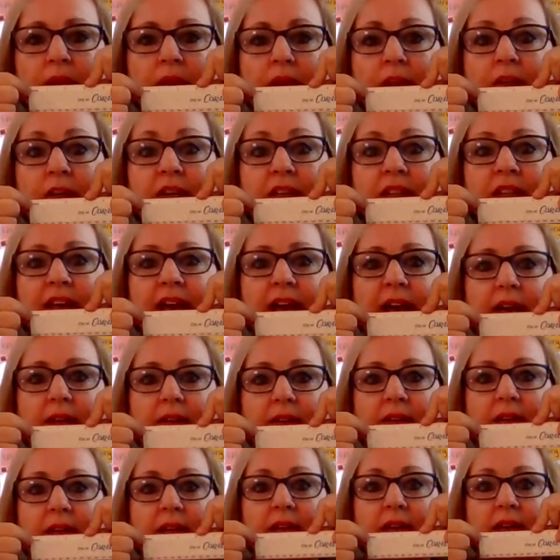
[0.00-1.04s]
Look at that.
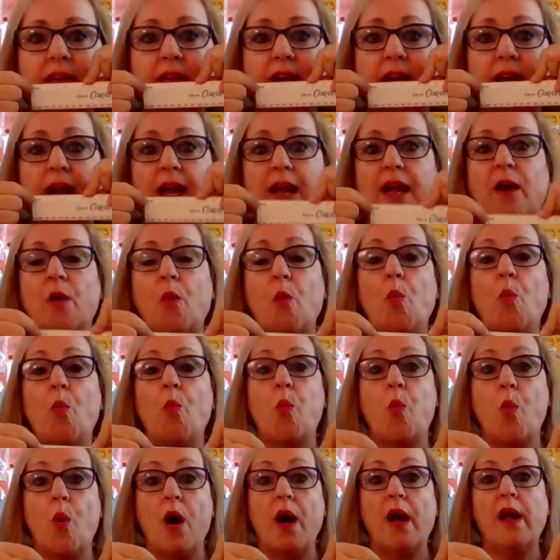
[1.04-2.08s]

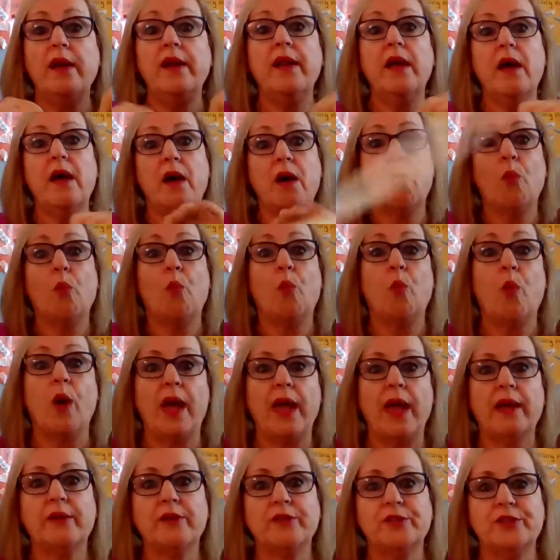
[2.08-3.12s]
One
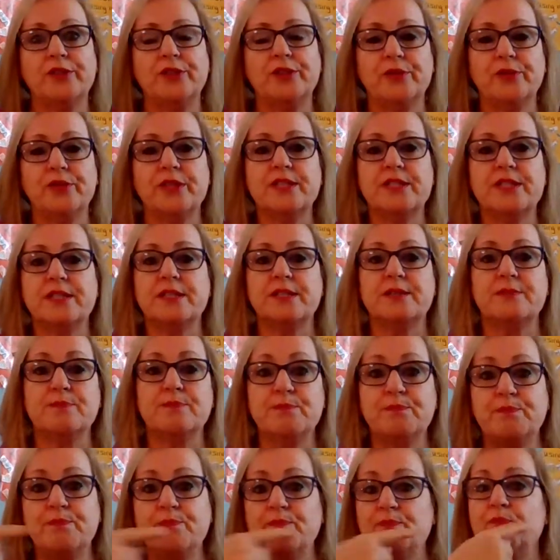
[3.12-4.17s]
whale tooth is as
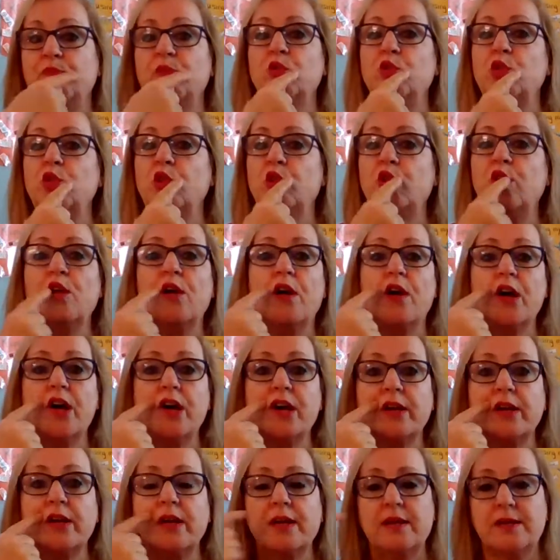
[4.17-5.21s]

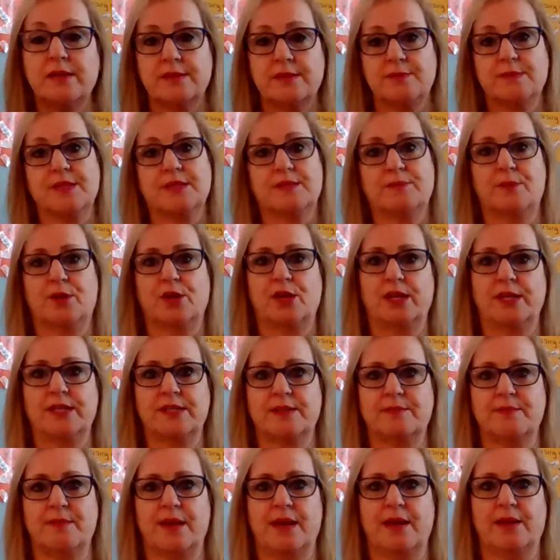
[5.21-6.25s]
long as Miss
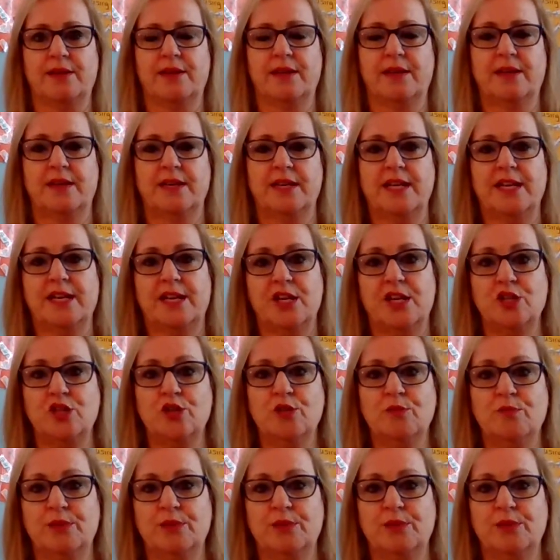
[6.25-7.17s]
Marletta's mouth. Can you